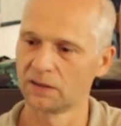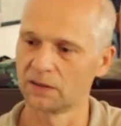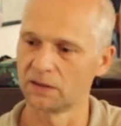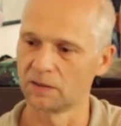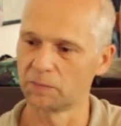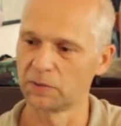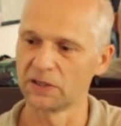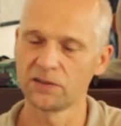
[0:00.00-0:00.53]

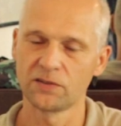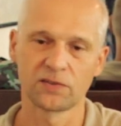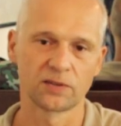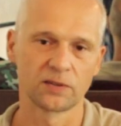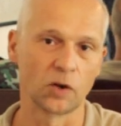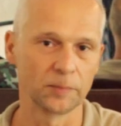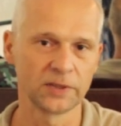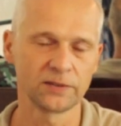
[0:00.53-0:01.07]
uh,
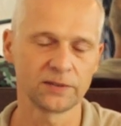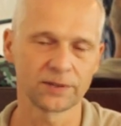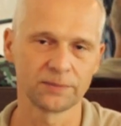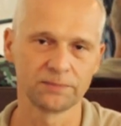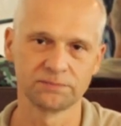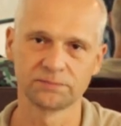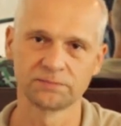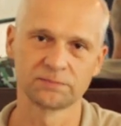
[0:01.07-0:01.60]
please comment,
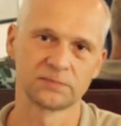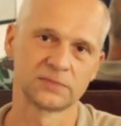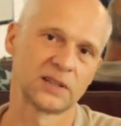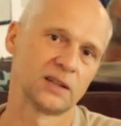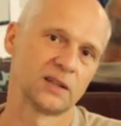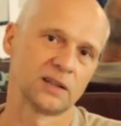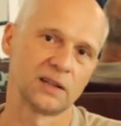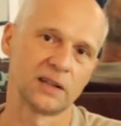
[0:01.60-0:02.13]

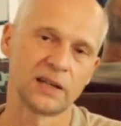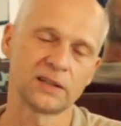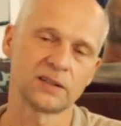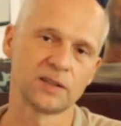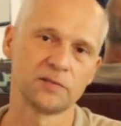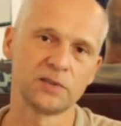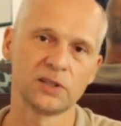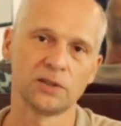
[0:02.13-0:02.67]

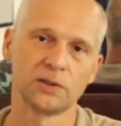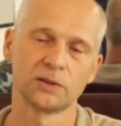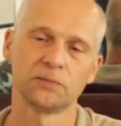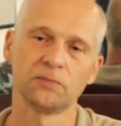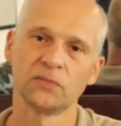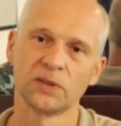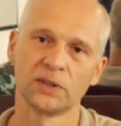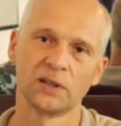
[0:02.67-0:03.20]
like the video,